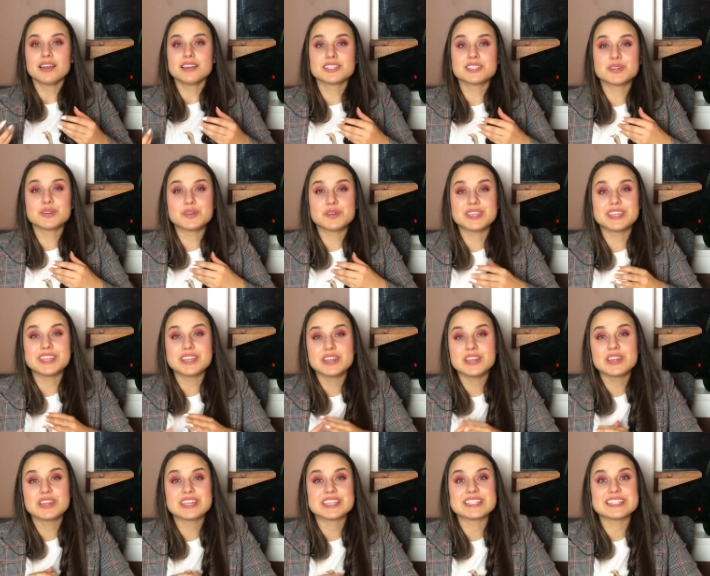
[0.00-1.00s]
So here
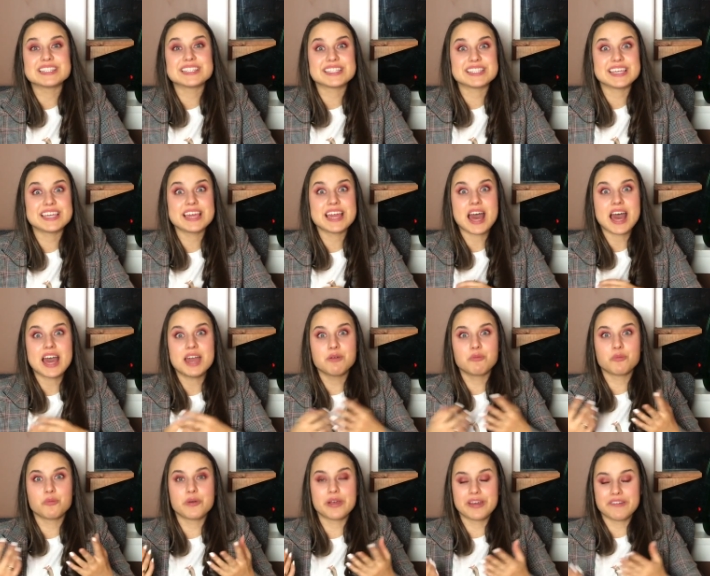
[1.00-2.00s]
you can see
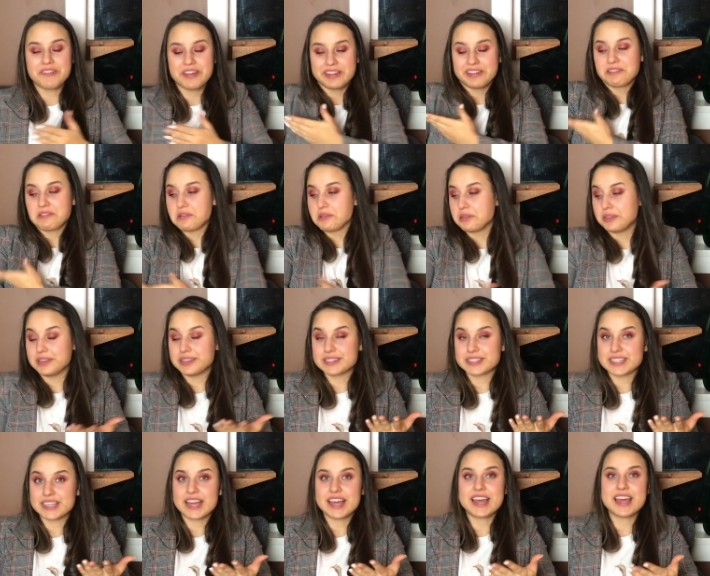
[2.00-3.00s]
I'm wearing
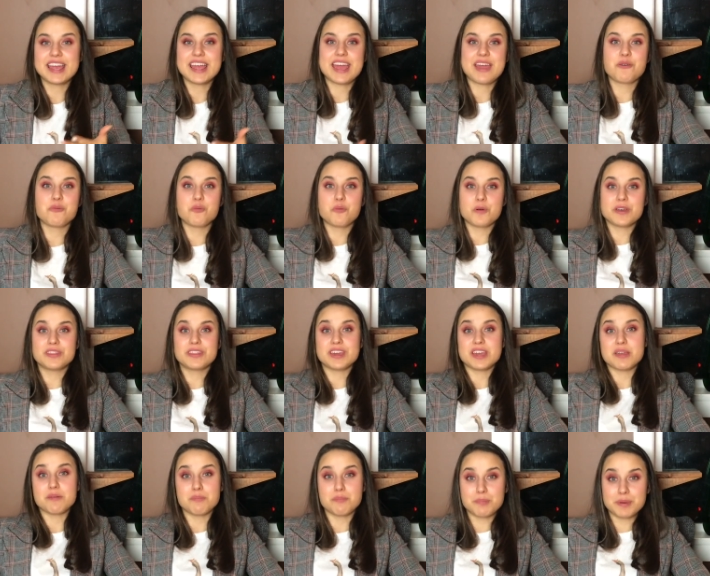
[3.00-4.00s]
this guy
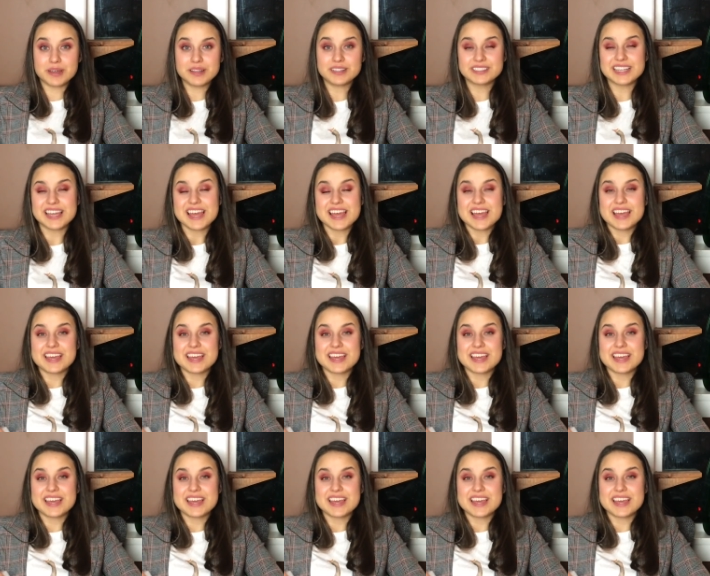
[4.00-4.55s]
with a belt.